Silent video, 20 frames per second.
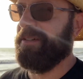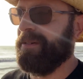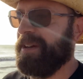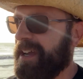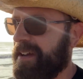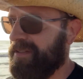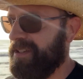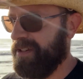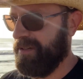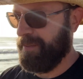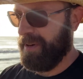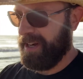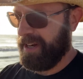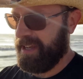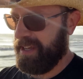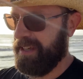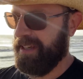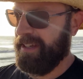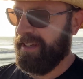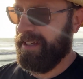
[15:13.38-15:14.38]
we have so many
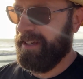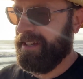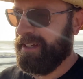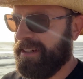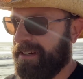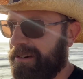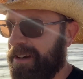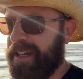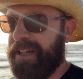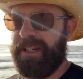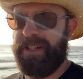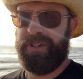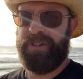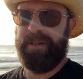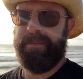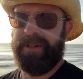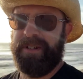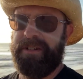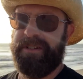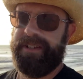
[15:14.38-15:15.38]
great
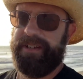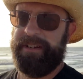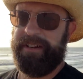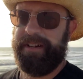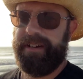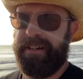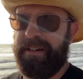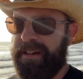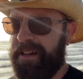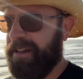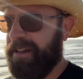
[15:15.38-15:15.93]
contributors that are